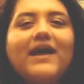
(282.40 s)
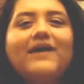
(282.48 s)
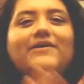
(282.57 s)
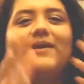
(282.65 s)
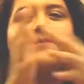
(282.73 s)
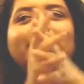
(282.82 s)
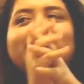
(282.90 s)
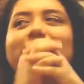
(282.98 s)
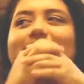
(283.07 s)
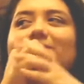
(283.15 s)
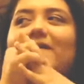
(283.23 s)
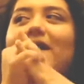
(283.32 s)
how could
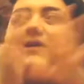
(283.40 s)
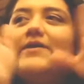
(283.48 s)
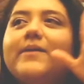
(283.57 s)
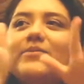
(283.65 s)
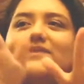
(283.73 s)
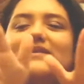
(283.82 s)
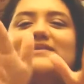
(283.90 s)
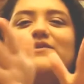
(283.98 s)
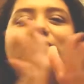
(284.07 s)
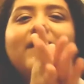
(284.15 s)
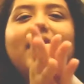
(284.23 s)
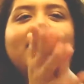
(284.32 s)
I put this?
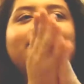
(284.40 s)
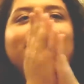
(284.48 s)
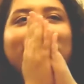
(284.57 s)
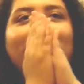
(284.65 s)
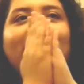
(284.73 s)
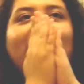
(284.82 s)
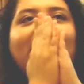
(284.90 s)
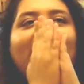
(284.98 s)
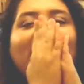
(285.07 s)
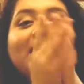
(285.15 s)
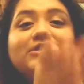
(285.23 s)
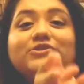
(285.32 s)
Okay,
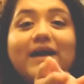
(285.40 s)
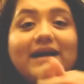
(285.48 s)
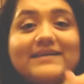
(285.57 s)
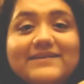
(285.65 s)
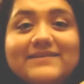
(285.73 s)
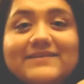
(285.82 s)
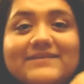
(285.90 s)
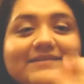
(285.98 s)
I tried,